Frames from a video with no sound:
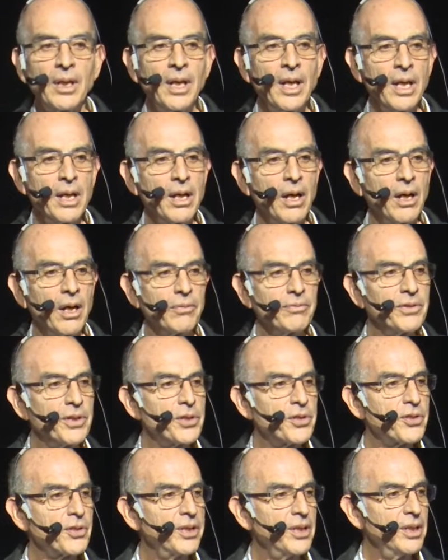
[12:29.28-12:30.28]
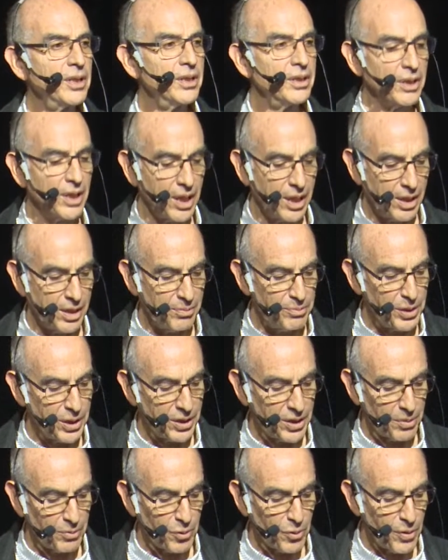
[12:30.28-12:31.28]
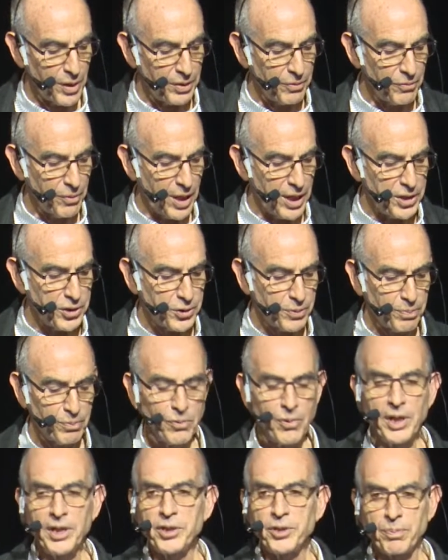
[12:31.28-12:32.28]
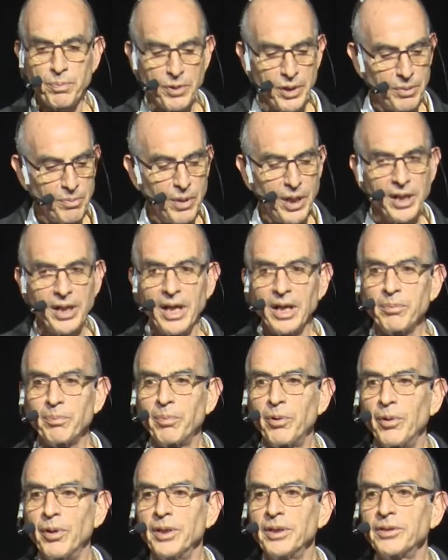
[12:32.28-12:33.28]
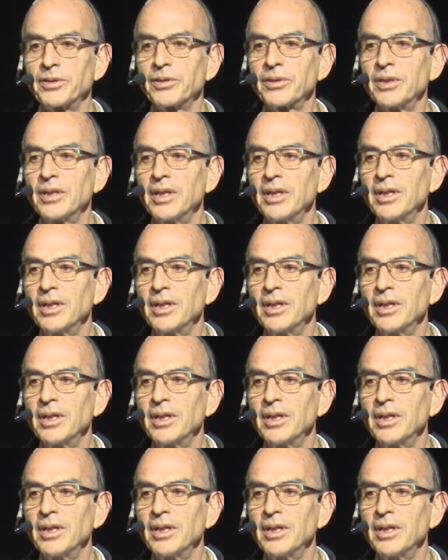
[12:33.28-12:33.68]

had obviously become quite widespread by that point